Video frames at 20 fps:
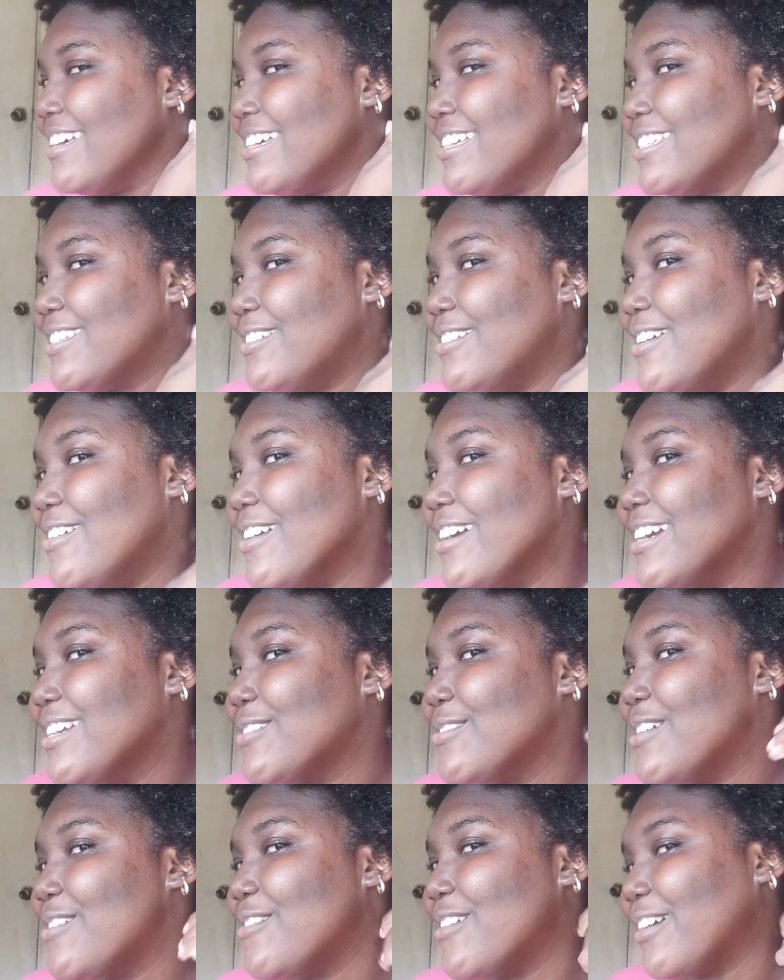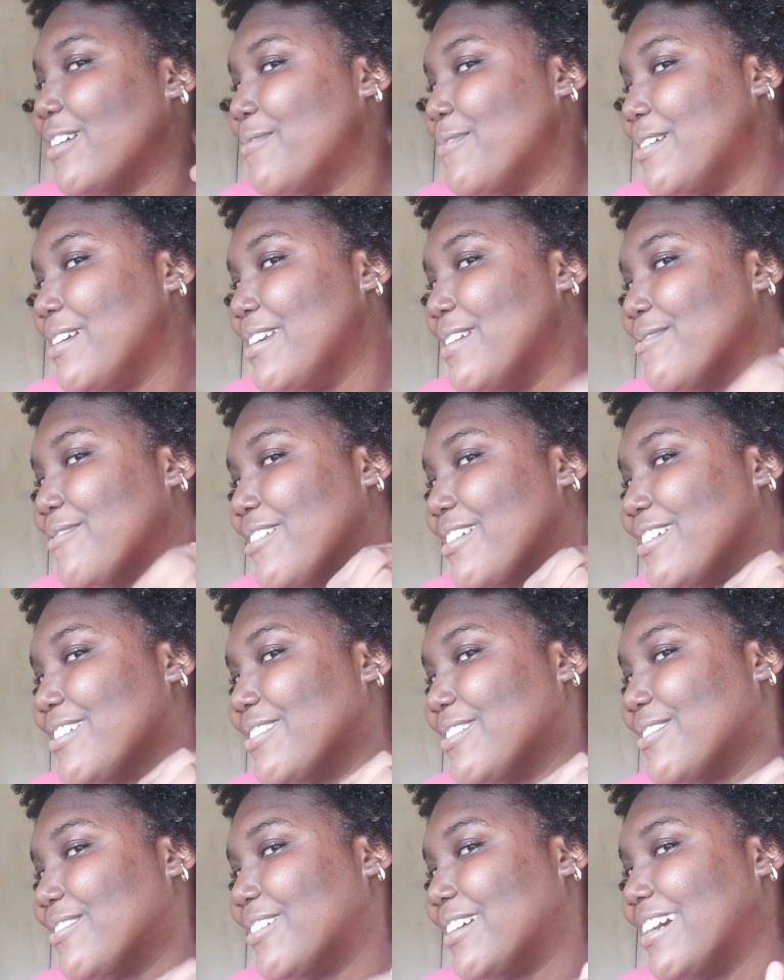So down here is where I've already put in the product
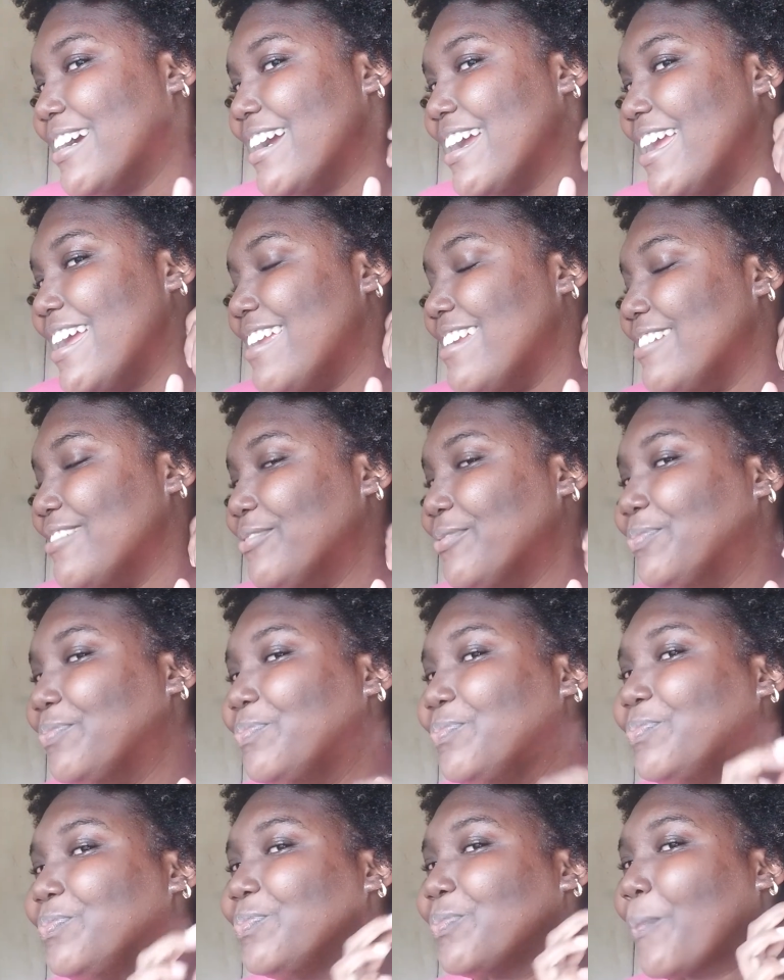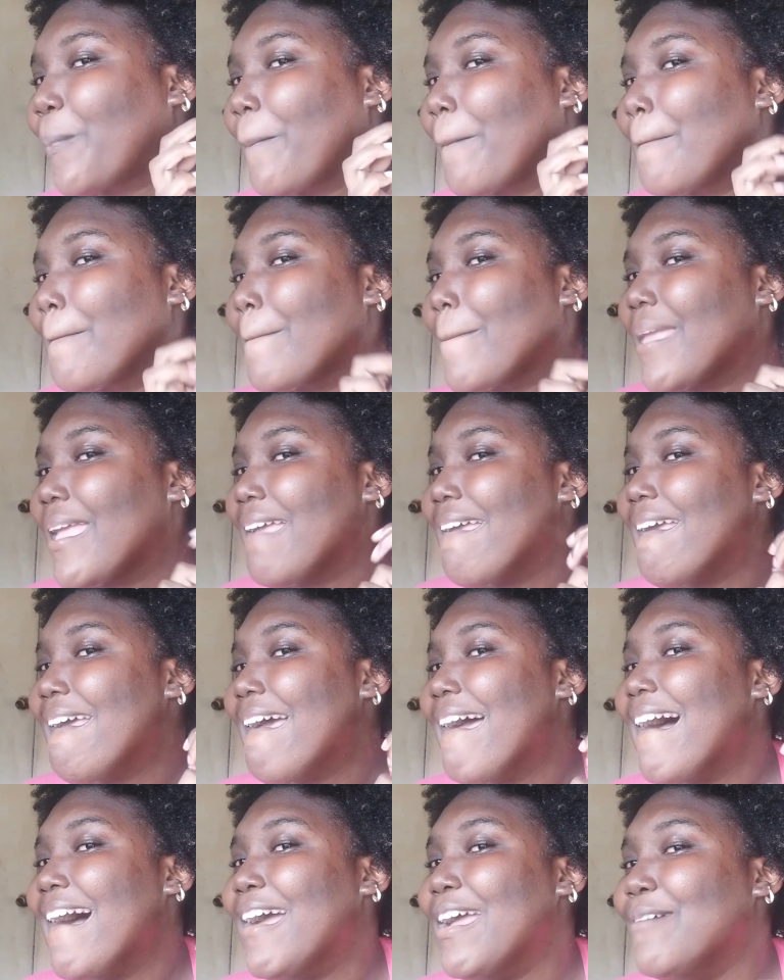so far, and
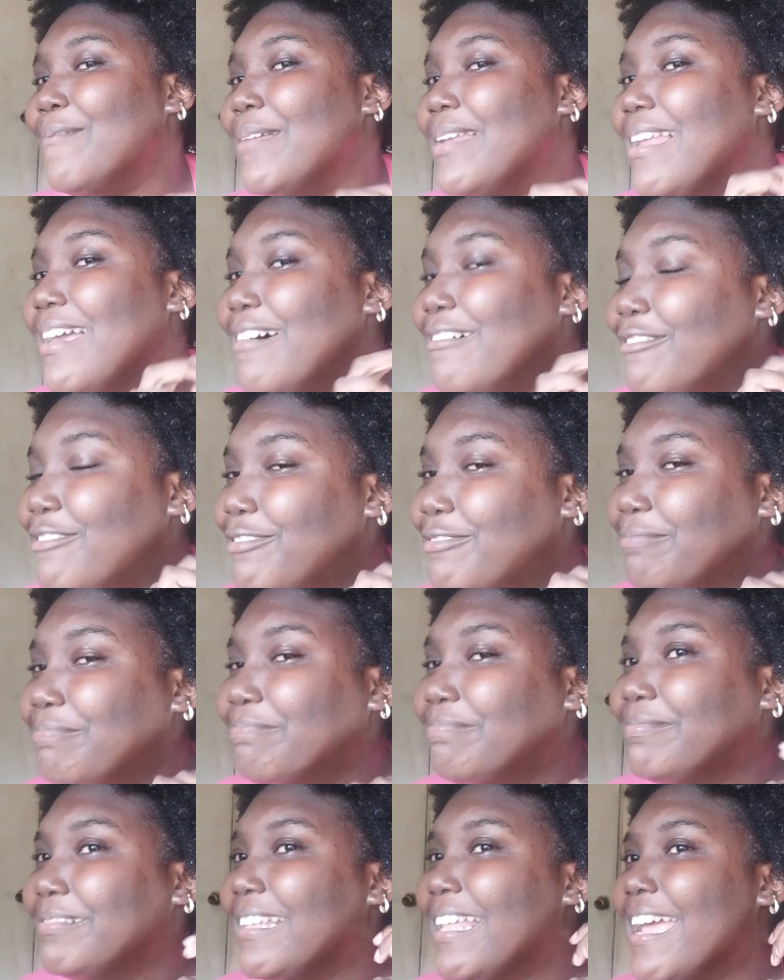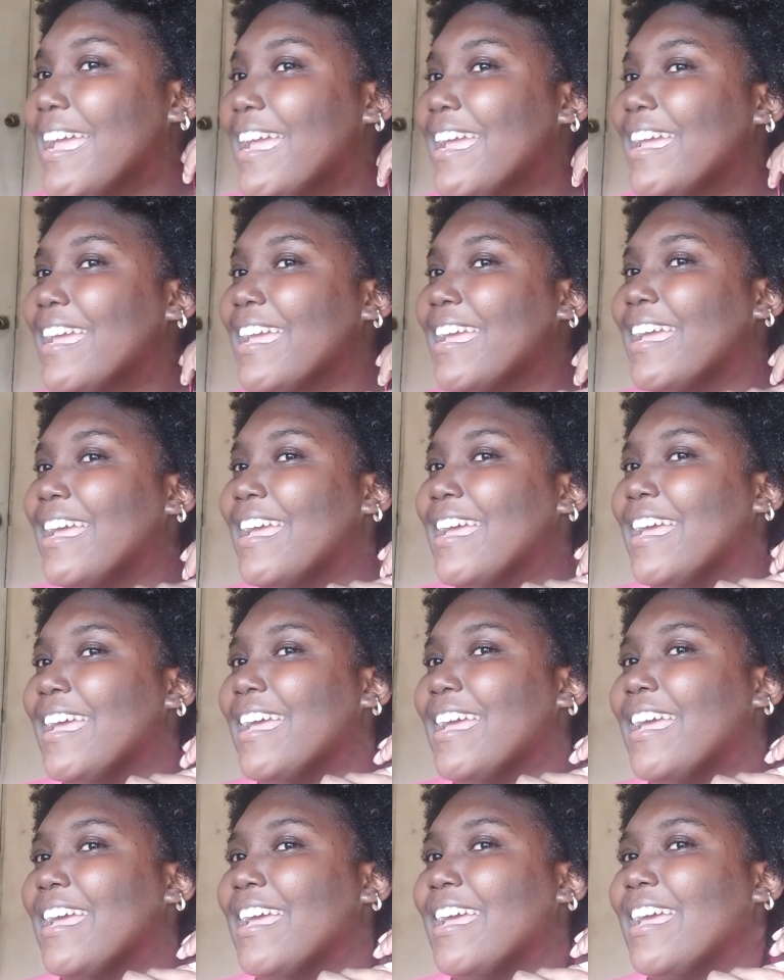I am in love. Like,
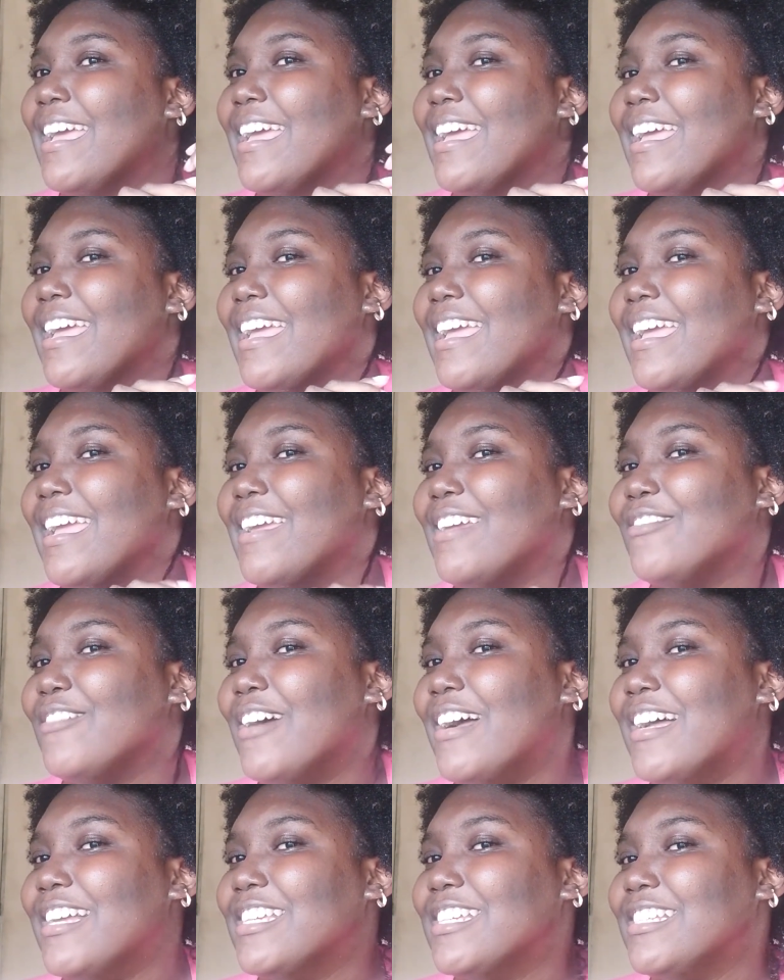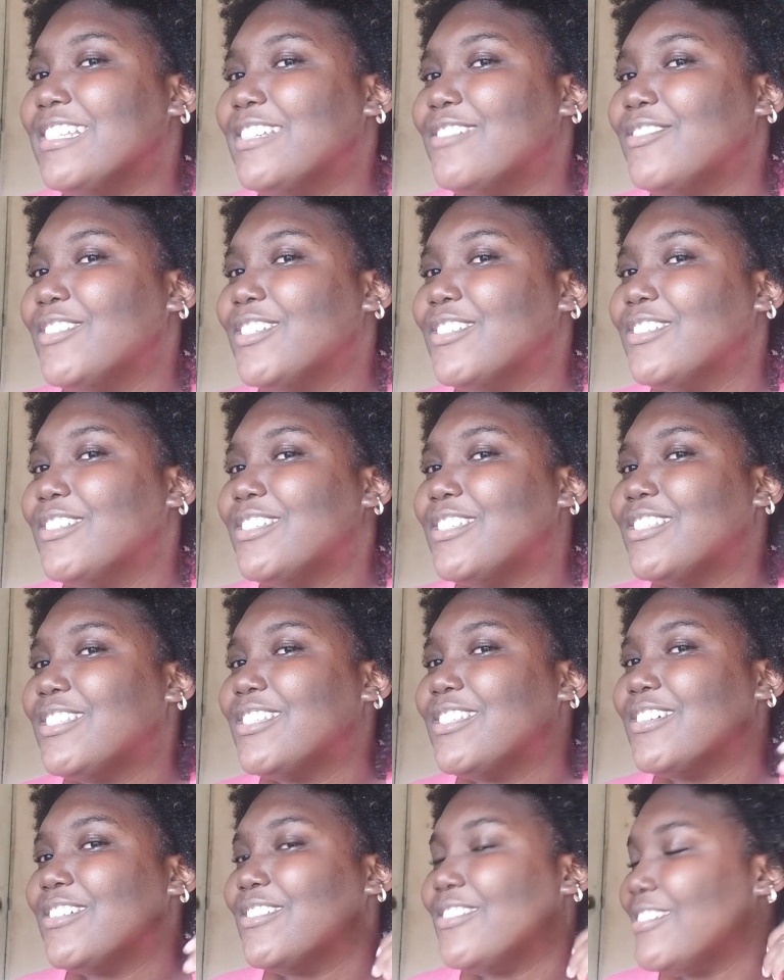it actually feels
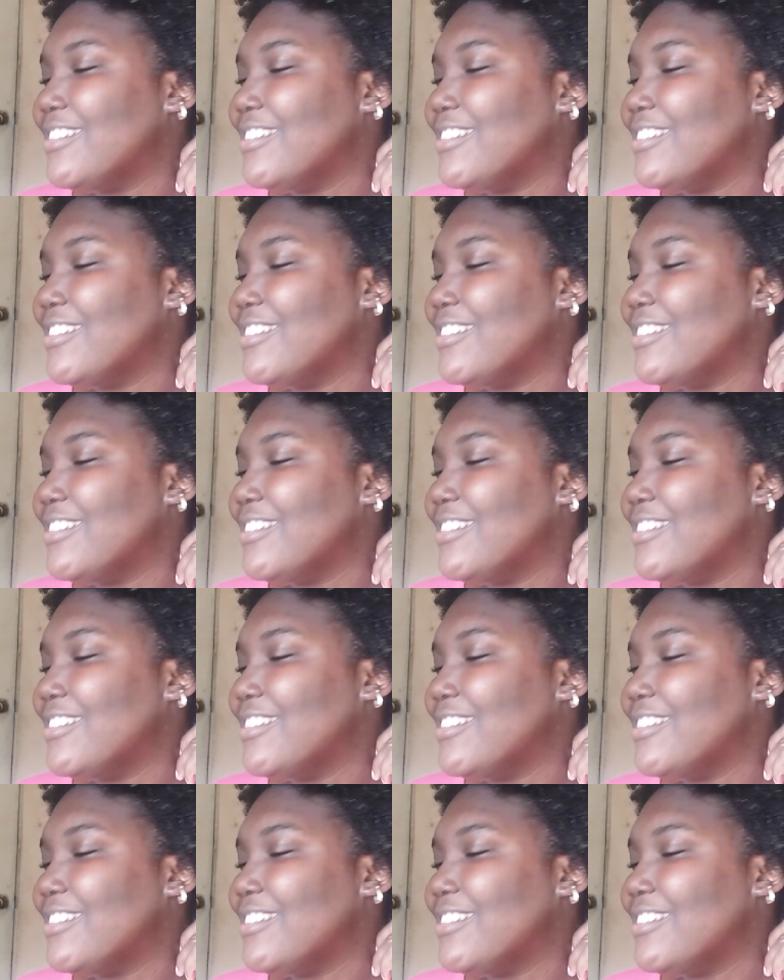so